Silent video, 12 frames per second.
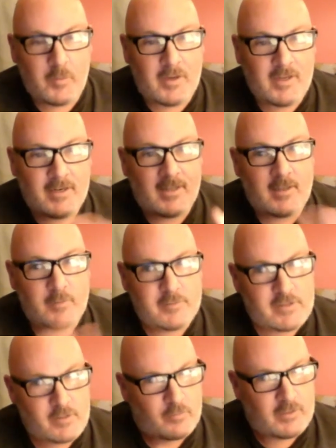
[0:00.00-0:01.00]
we went, I think it
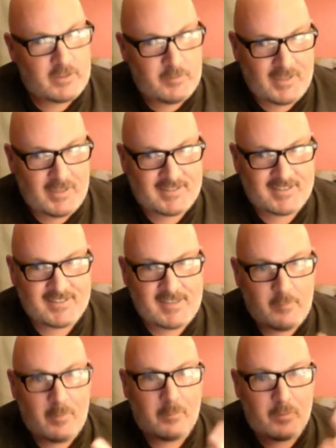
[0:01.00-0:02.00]
was 3 weeks, because
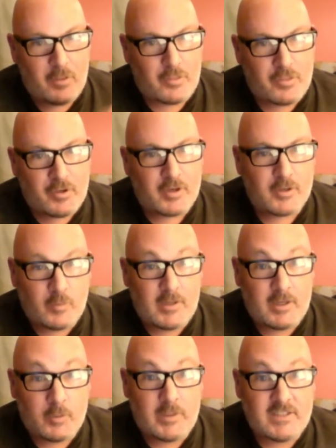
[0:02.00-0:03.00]
I remember the 3rd
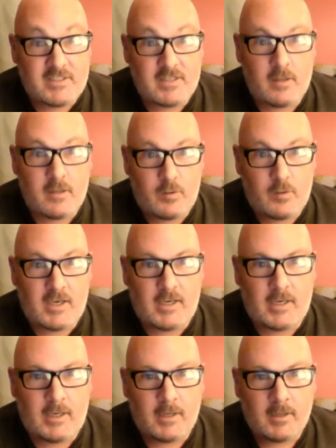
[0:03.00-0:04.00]
week we did
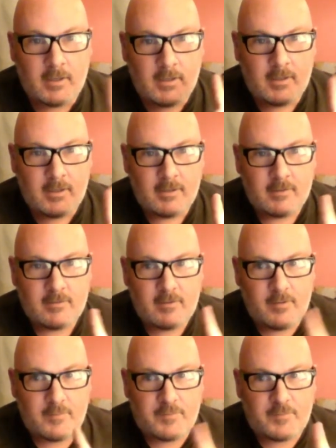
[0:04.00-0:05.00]
the
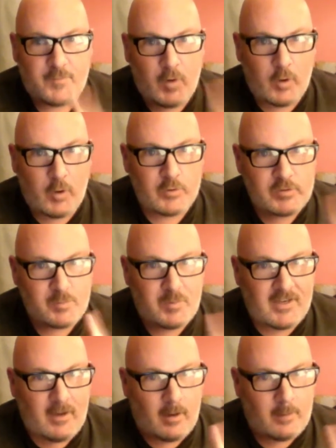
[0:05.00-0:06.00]

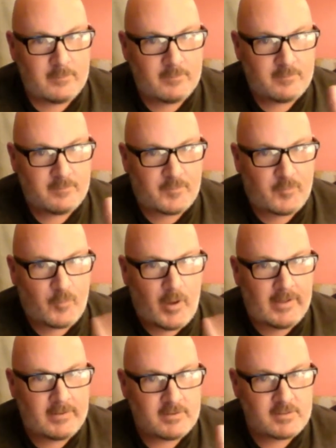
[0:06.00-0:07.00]
foes
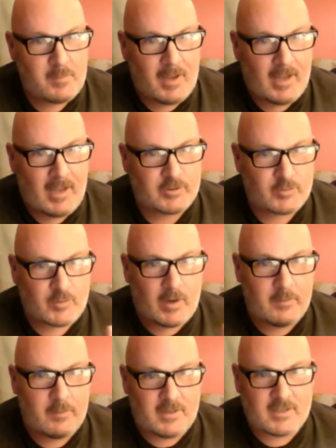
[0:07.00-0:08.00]
become friends
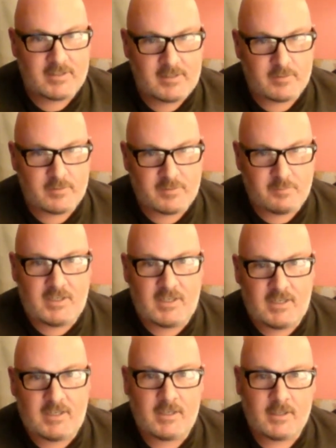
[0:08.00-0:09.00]
match, right? Because it
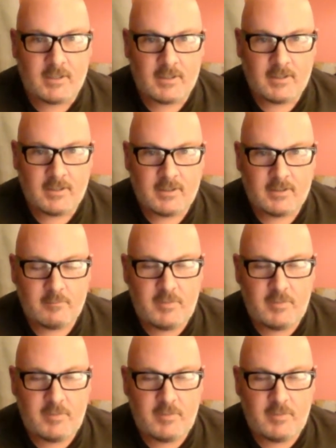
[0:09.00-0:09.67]
was me